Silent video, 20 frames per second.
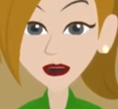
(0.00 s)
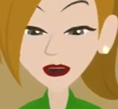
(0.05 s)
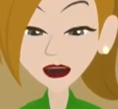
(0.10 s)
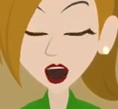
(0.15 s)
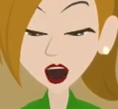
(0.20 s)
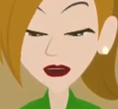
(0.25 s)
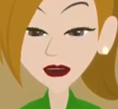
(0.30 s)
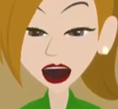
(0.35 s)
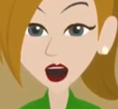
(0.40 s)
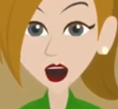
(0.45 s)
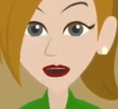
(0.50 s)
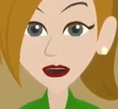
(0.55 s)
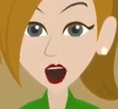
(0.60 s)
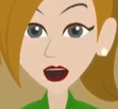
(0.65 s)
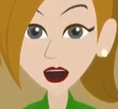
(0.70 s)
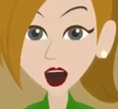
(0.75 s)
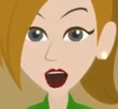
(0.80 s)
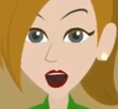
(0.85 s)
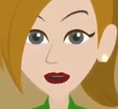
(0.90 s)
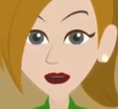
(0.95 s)
is about all of my
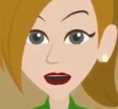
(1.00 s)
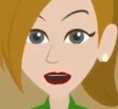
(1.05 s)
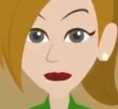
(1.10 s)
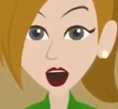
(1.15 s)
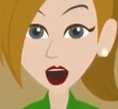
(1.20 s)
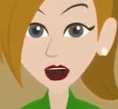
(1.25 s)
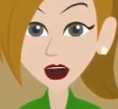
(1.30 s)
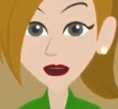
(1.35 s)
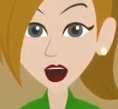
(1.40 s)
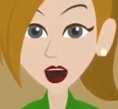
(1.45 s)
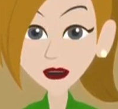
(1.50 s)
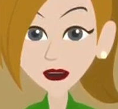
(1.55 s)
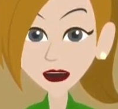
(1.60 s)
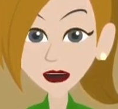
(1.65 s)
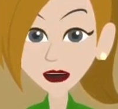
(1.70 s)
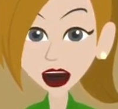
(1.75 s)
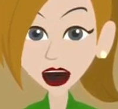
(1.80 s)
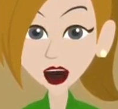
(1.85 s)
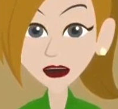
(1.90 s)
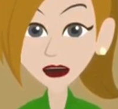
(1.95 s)
manifestations, but
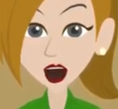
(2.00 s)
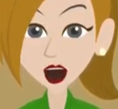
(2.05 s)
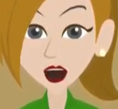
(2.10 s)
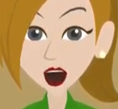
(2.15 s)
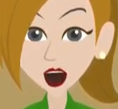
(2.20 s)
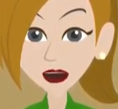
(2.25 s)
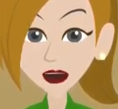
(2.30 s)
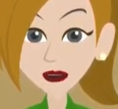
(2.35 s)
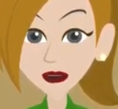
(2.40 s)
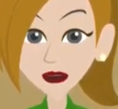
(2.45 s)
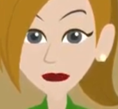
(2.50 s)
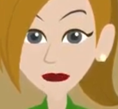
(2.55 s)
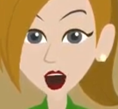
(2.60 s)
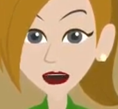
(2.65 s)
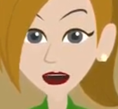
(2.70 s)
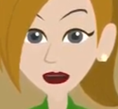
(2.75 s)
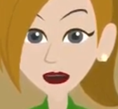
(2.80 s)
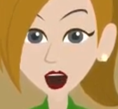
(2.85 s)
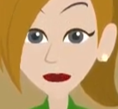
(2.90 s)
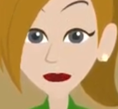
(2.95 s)
all of my
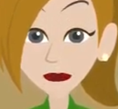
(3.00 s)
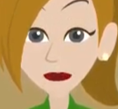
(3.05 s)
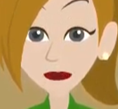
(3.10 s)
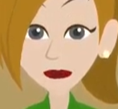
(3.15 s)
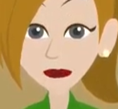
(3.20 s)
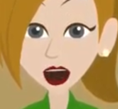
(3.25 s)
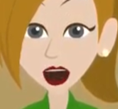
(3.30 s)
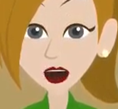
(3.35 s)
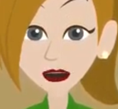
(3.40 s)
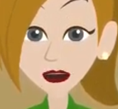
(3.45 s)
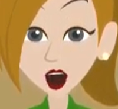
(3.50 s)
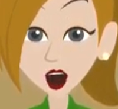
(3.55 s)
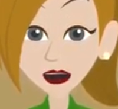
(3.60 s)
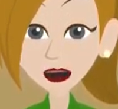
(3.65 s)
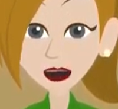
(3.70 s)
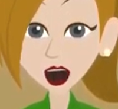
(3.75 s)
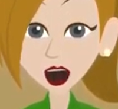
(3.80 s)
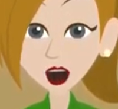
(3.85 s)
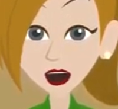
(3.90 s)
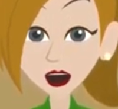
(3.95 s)
manifestations aren't about
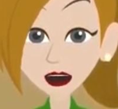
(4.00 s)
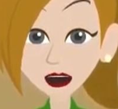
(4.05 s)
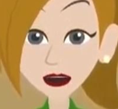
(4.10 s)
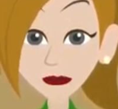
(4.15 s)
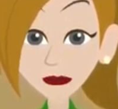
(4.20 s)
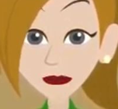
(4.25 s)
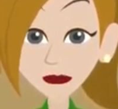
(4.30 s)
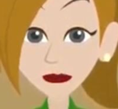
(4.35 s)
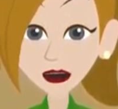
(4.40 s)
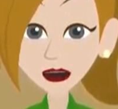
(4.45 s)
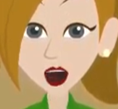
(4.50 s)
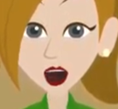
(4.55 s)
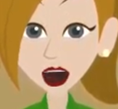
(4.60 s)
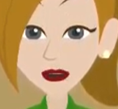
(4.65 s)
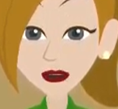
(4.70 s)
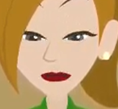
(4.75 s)
now. How I